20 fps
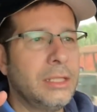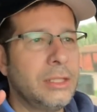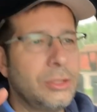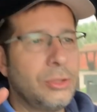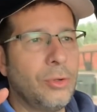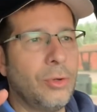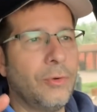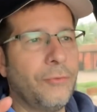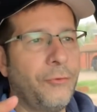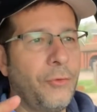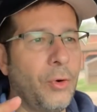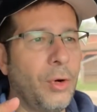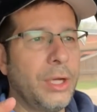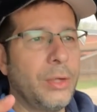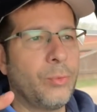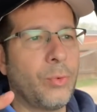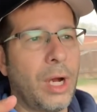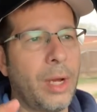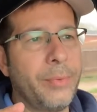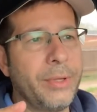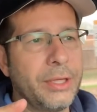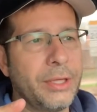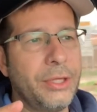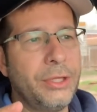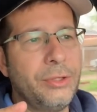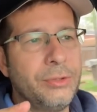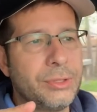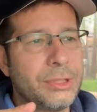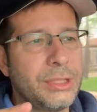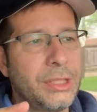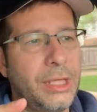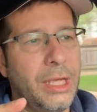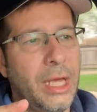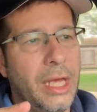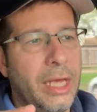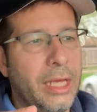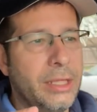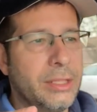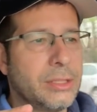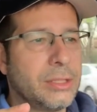to avoid rubbing the
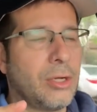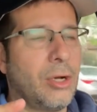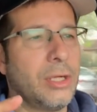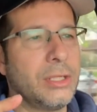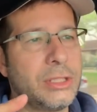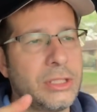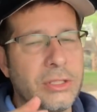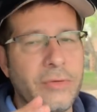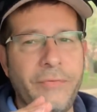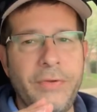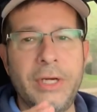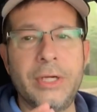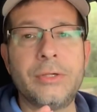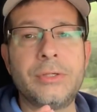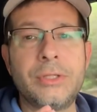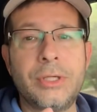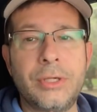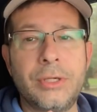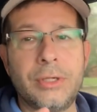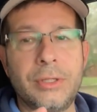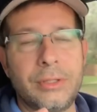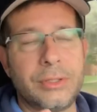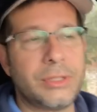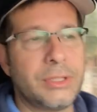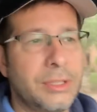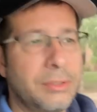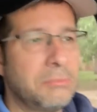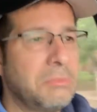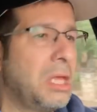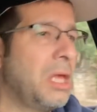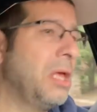UCAs on severe turns.